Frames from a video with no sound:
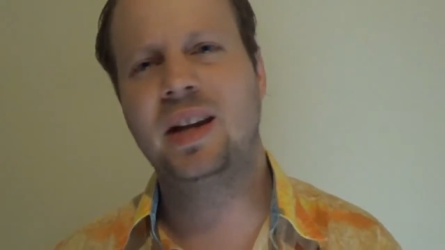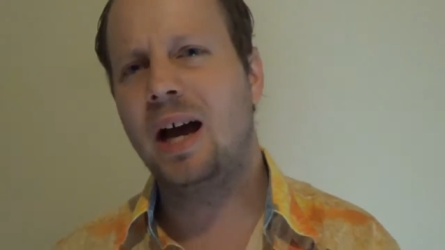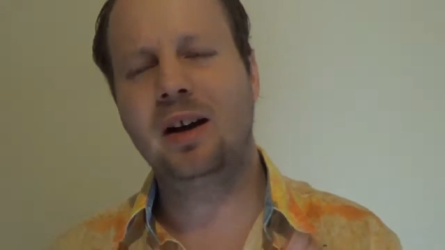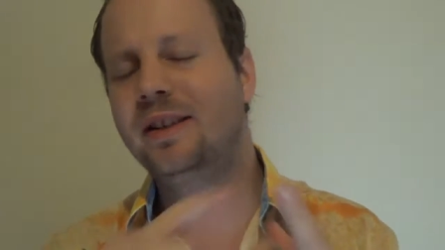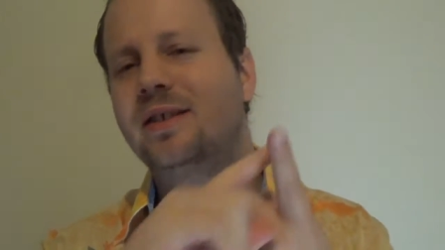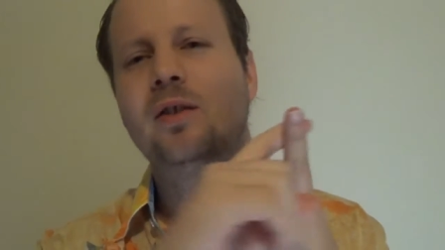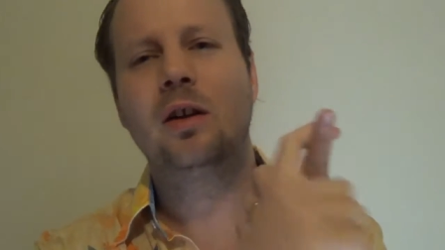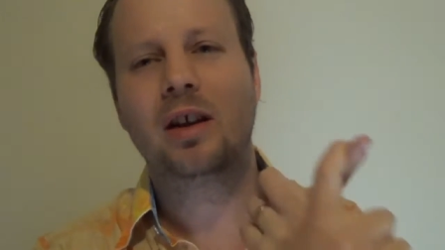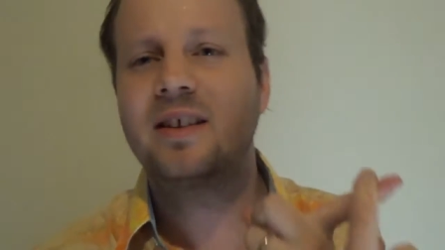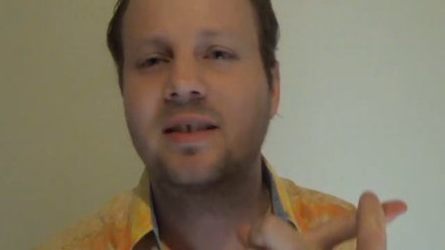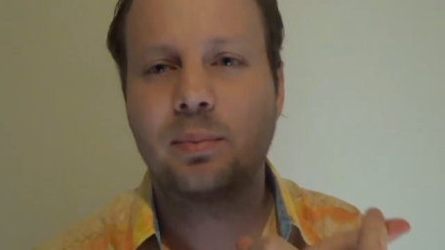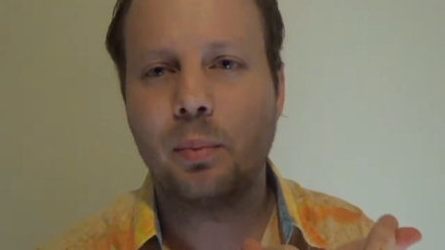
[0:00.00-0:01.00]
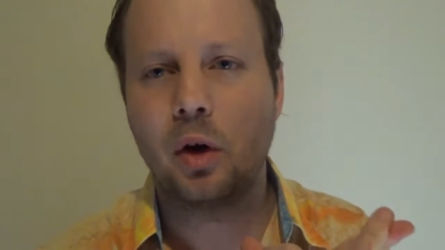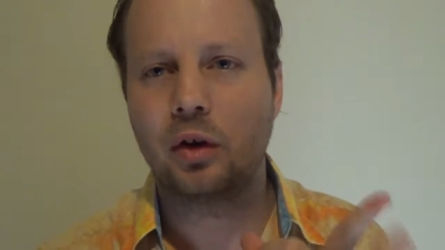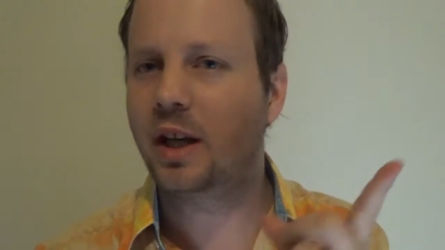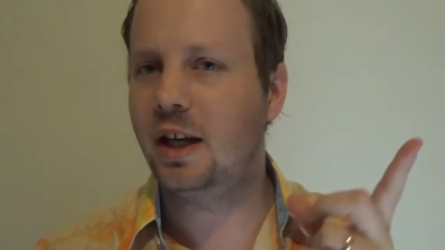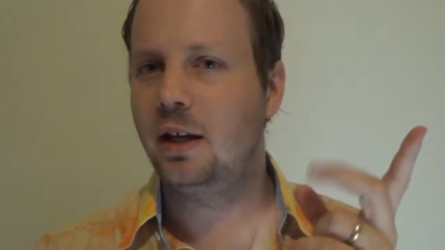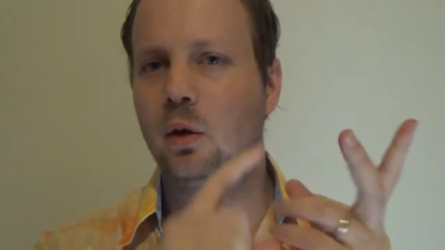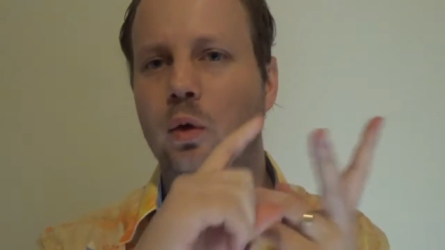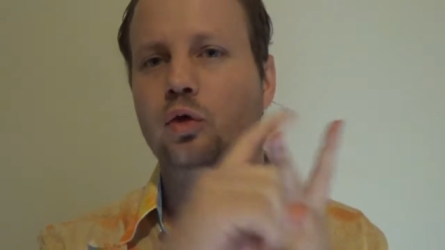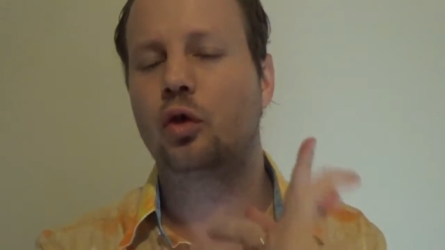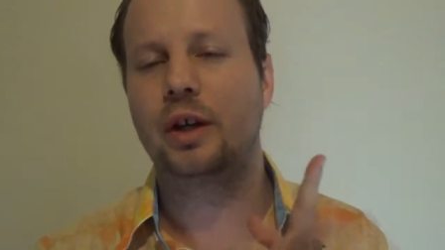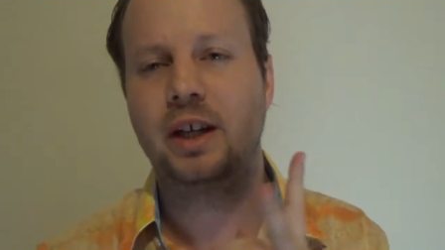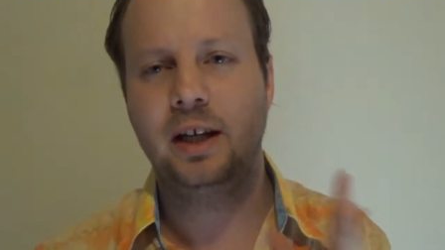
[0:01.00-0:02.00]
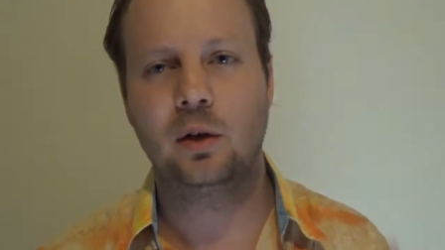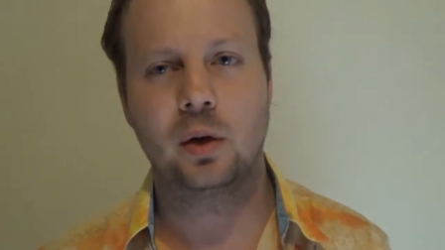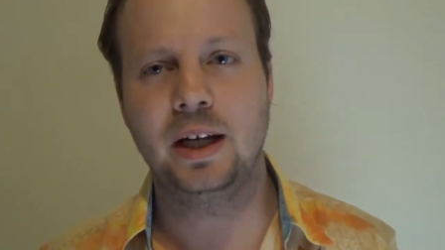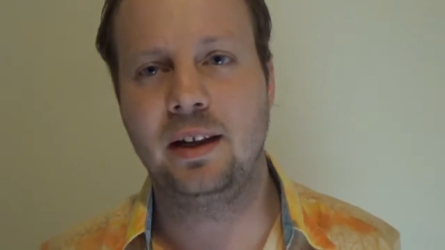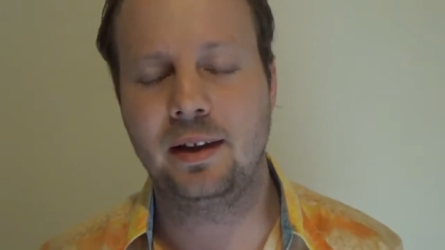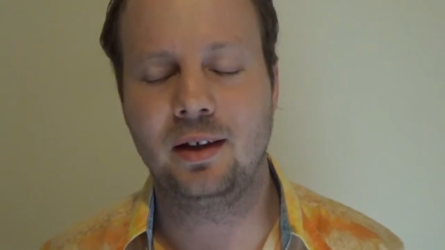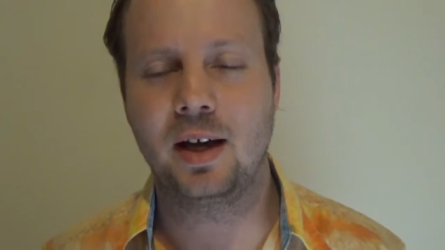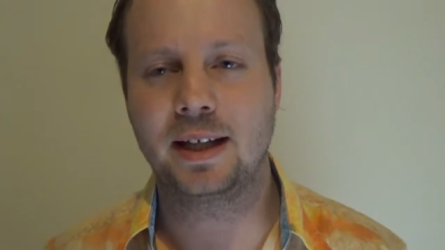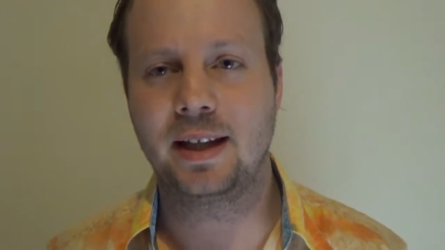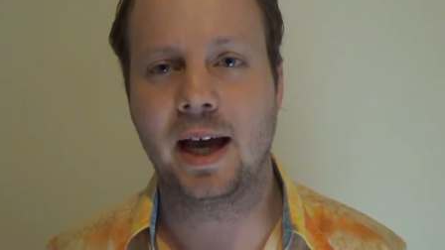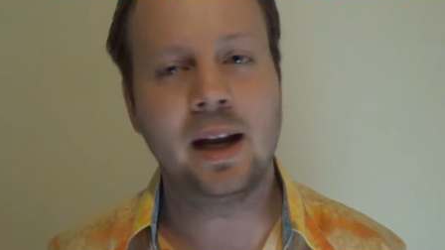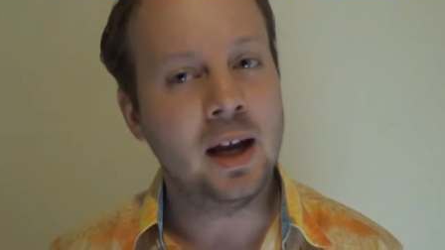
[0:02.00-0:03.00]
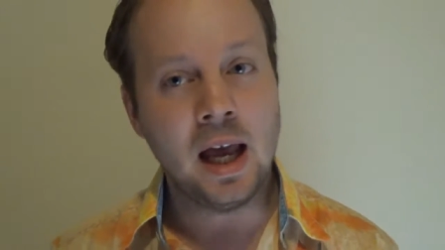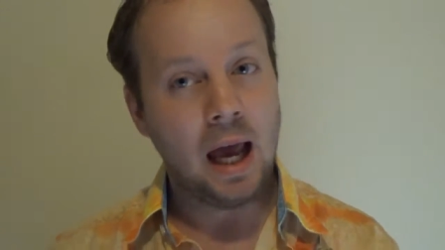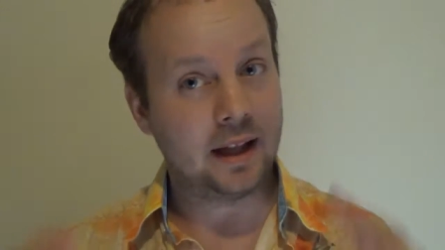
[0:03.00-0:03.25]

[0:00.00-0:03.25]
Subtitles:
Now it's not like smoking or drinking or anything like that,